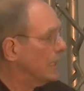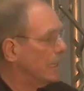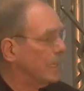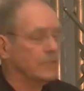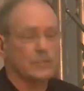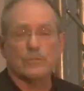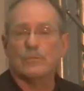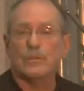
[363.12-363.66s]
and
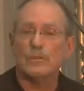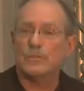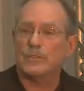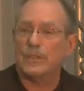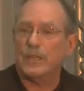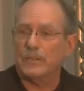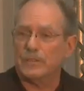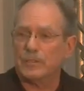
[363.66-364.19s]
I do
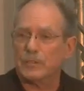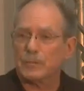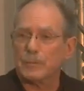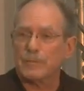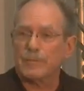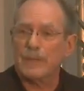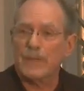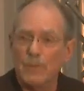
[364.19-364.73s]
newsletters.
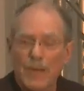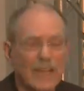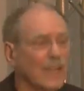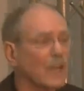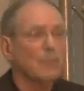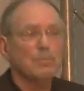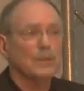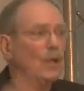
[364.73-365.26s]
And when I
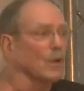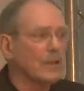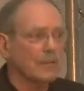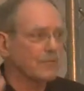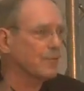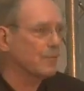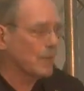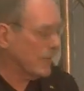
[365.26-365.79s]
upload
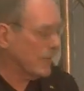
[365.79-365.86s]
it from